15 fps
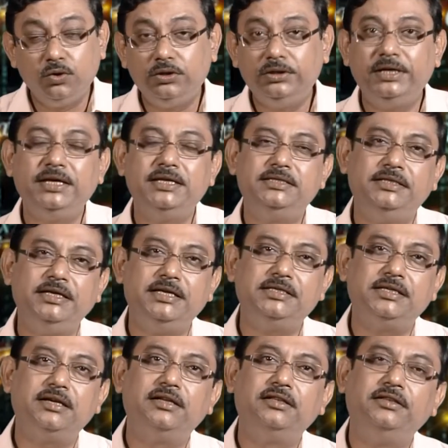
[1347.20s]
good thing is
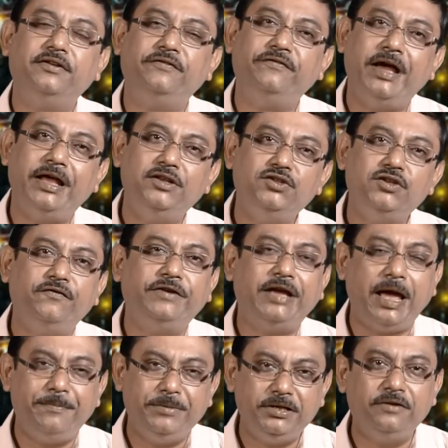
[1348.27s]
this: the values of
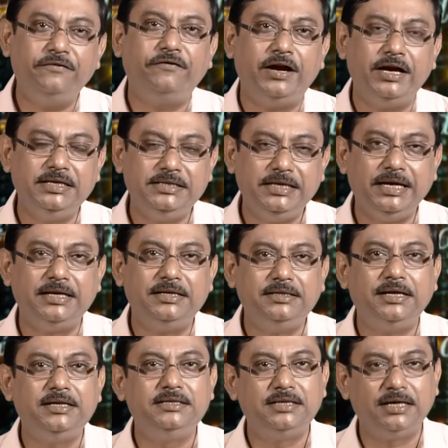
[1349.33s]
capital phi z,
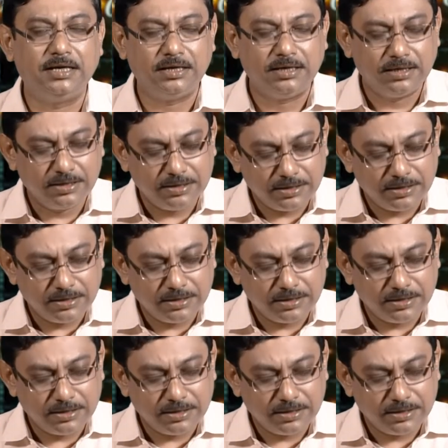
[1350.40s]
that is the